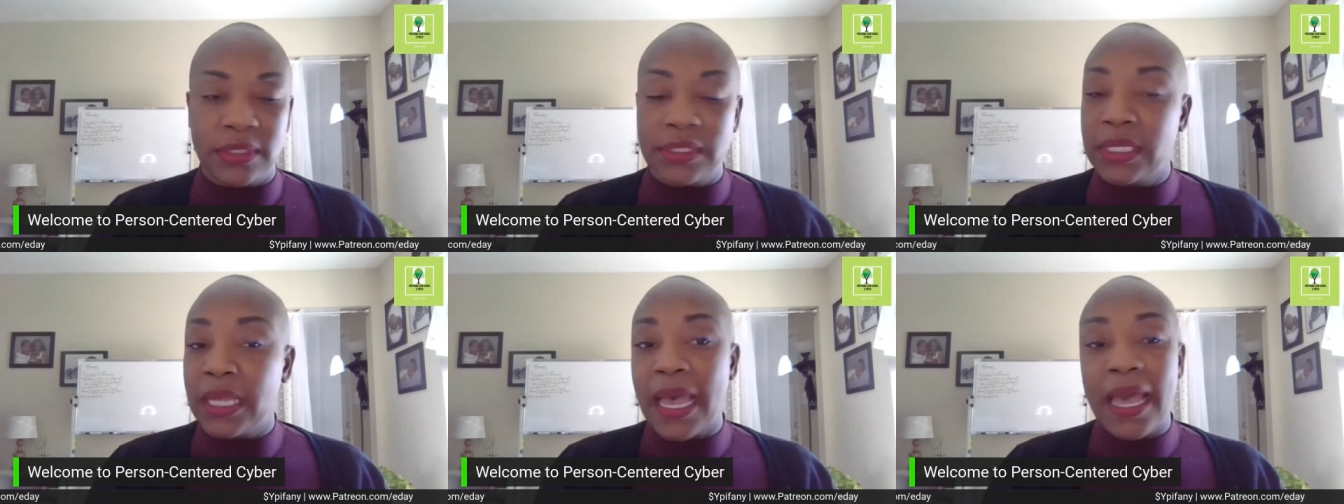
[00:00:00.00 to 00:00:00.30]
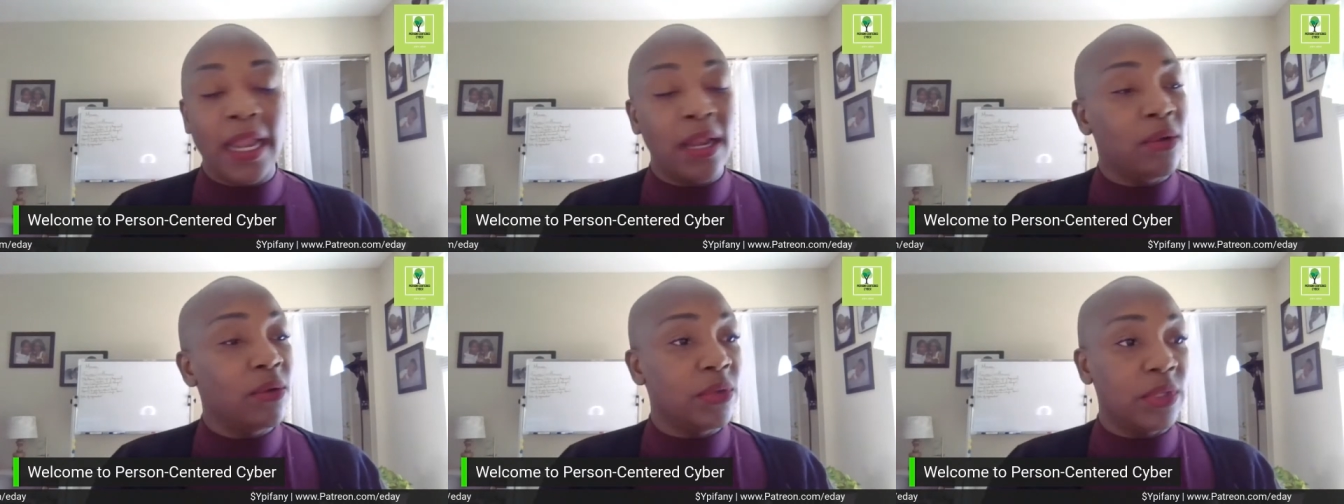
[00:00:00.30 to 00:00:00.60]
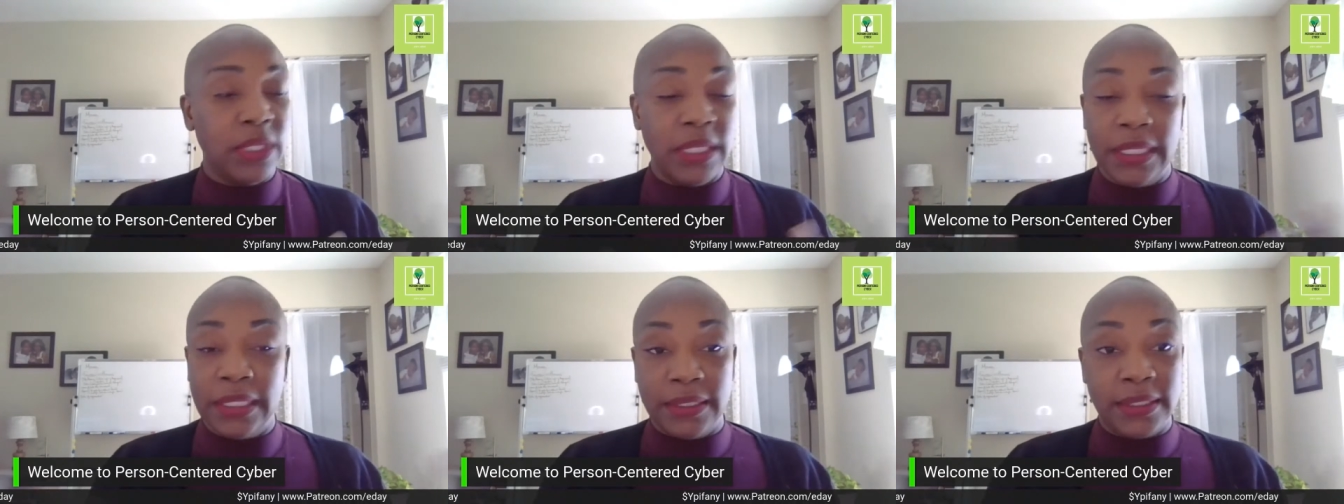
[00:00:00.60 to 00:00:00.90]
So I,
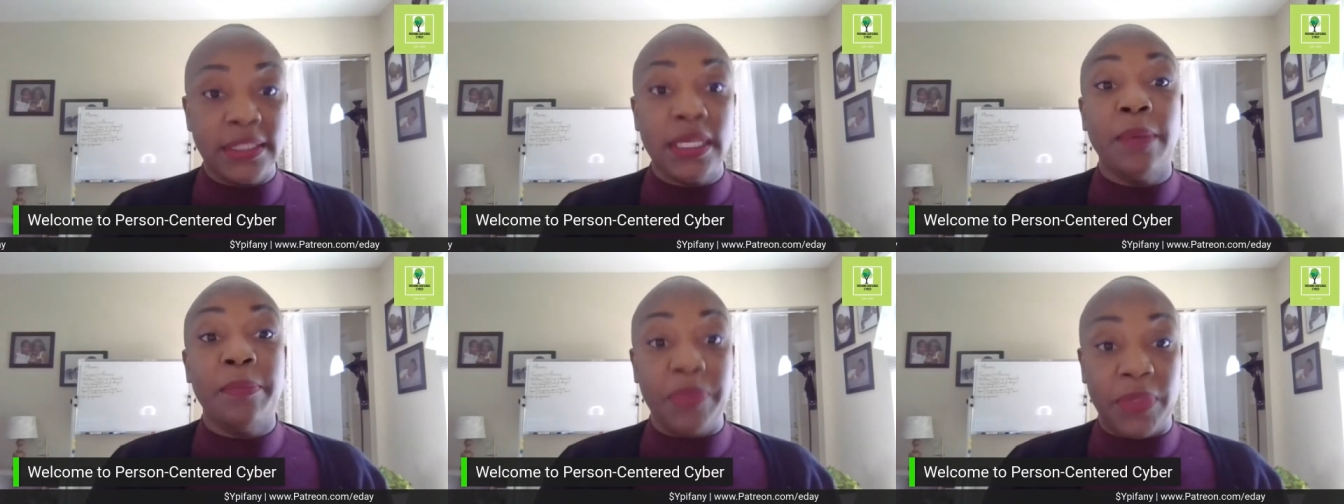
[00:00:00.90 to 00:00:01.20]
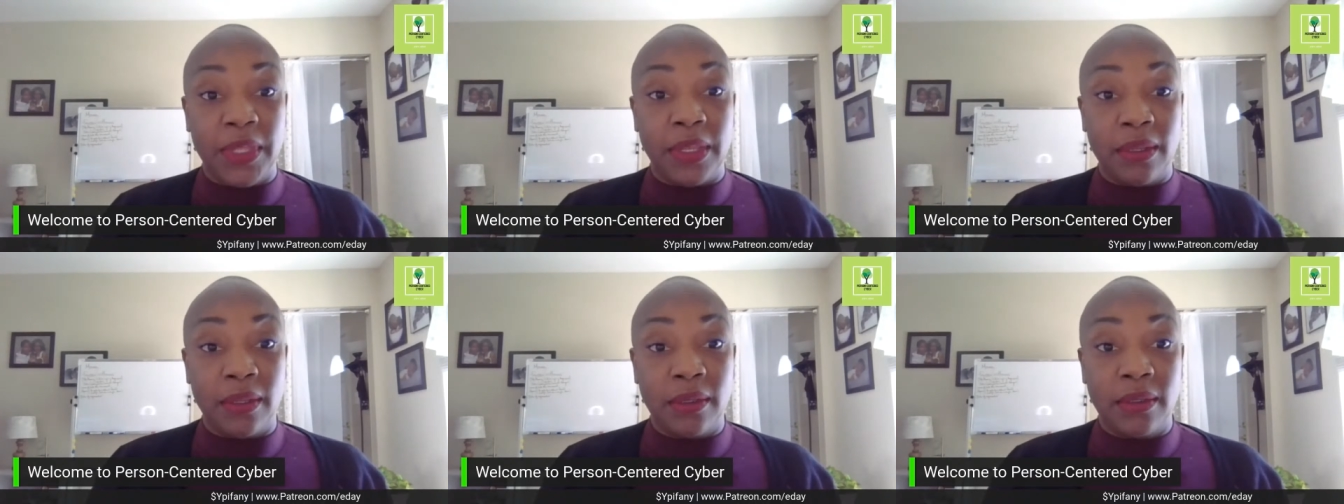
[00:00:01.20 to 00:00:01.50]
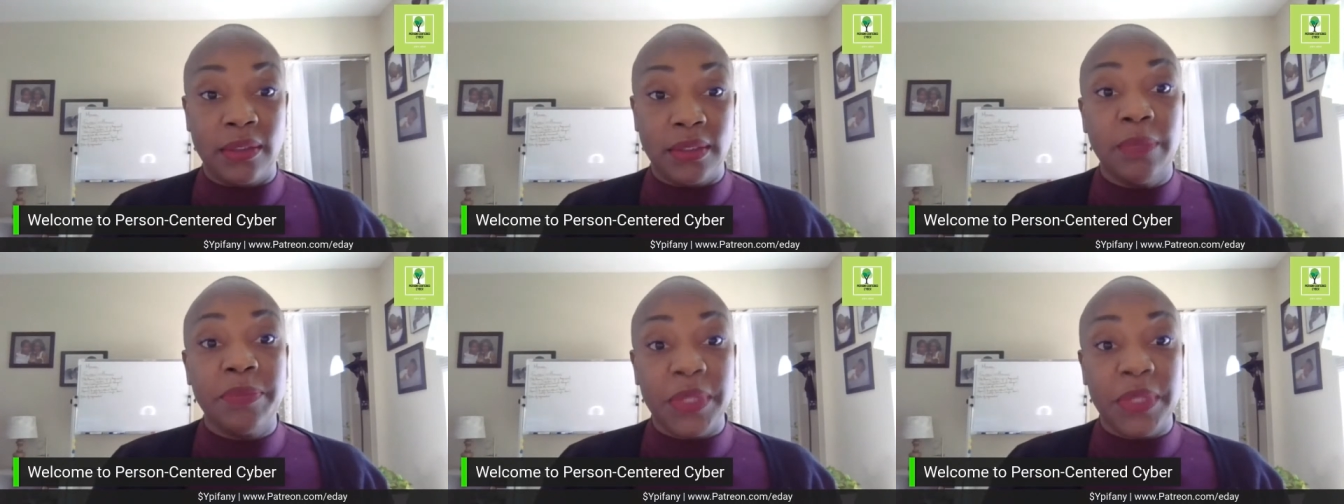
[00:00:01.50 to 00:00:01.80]
it, something,
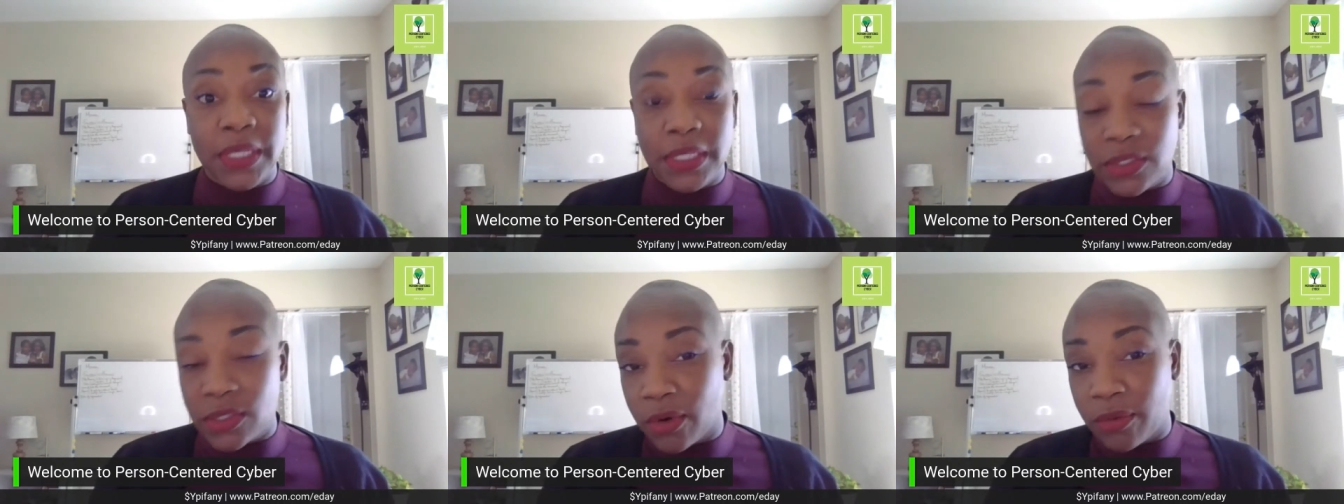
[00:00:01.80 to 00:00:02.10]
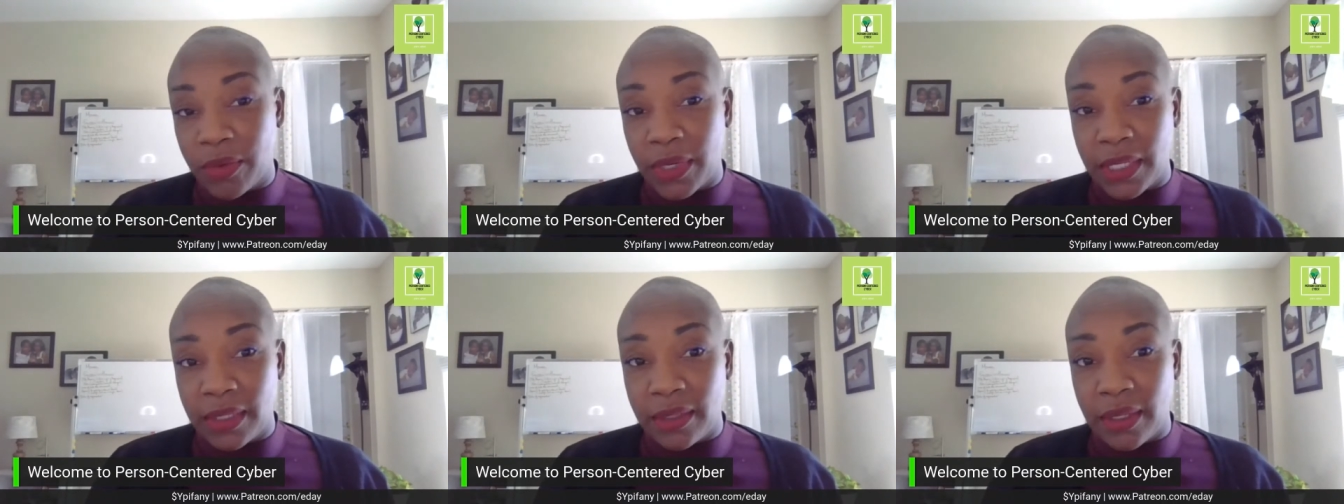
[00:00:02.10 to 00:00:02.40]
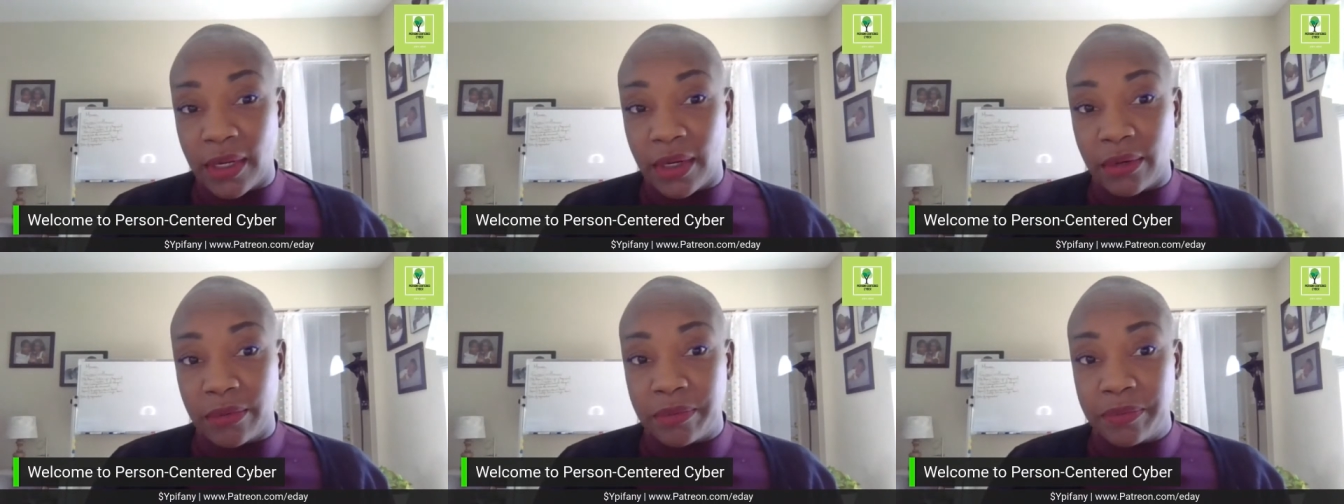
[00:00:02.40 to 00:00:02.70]
something is already
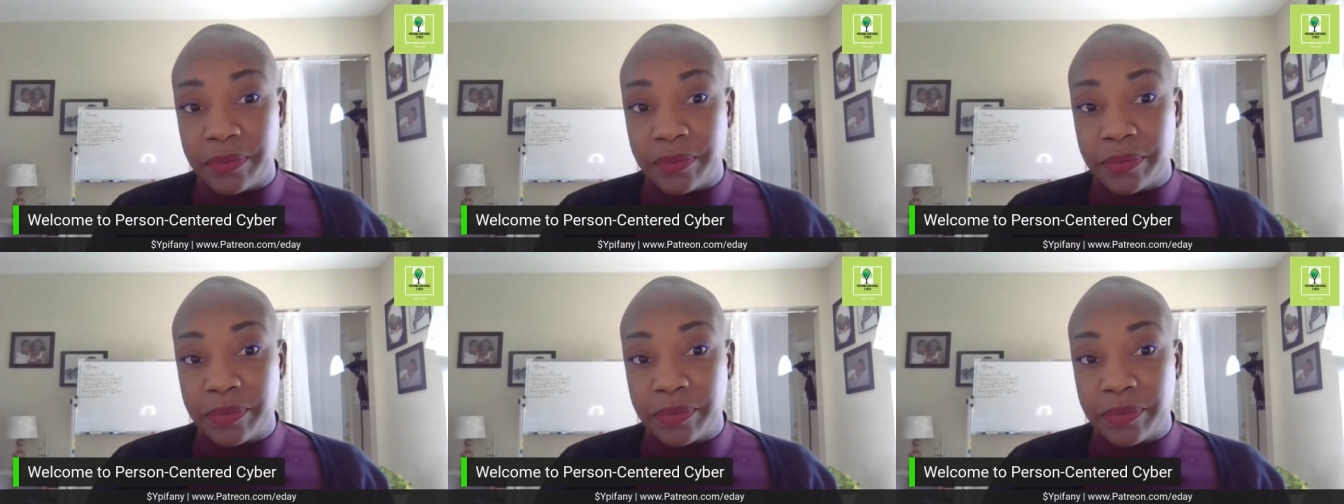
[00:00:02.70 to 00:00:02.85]
there.